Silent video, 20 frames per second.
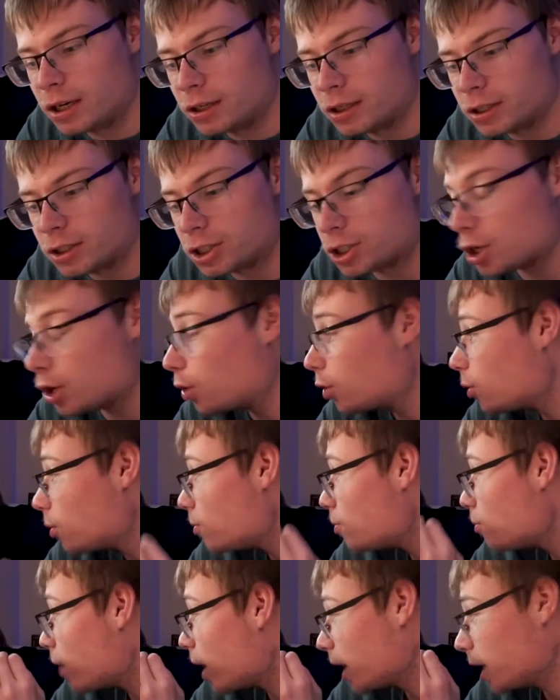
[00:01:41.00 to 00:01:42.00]
So
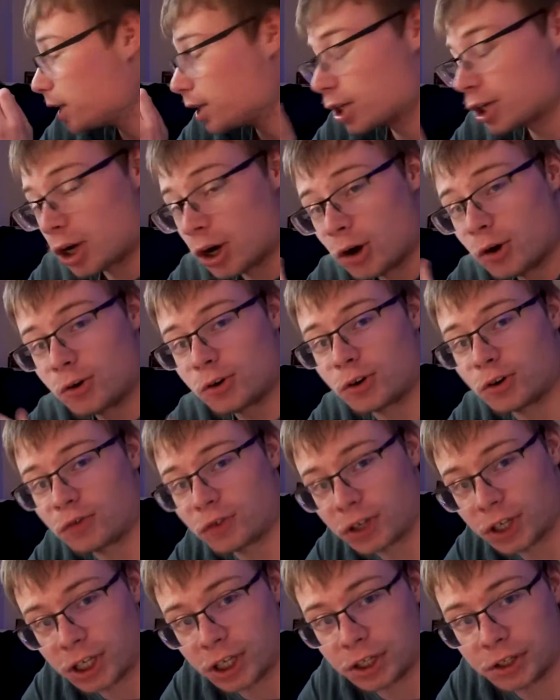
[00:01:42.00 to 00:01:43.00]
my code
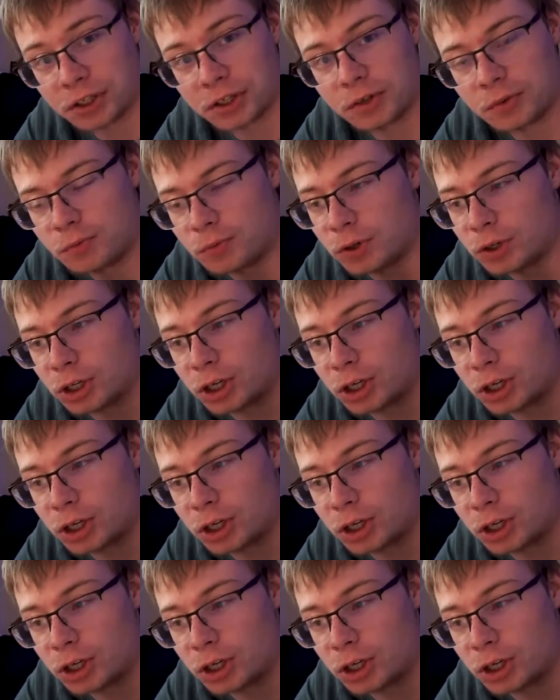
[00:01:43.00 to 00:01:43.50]
over here will